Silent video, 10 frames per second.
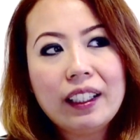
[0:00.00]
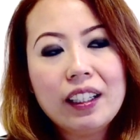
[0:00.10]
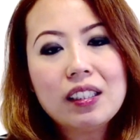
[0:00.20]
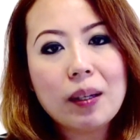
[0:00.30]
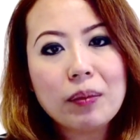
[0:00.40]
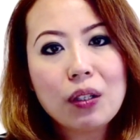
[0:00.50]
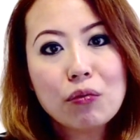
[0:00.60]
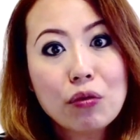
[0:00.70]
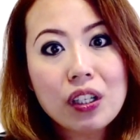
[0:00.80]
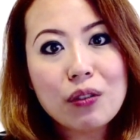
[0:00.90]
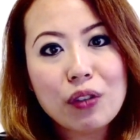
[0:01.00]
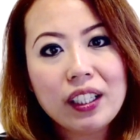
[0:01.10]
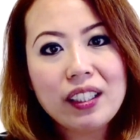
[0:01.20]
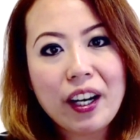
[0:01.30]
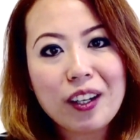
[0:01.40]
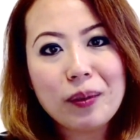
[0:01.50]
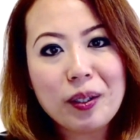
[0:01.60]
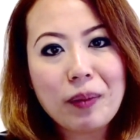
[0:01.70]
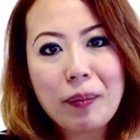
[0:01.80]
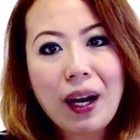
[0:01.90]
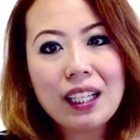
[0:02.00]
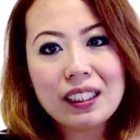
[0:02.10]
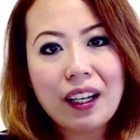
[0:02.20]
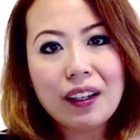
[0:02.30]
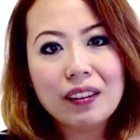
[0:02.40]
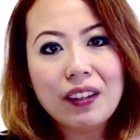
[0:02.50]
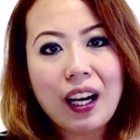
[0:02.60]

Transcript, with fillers: did something really, really terrible in my past life.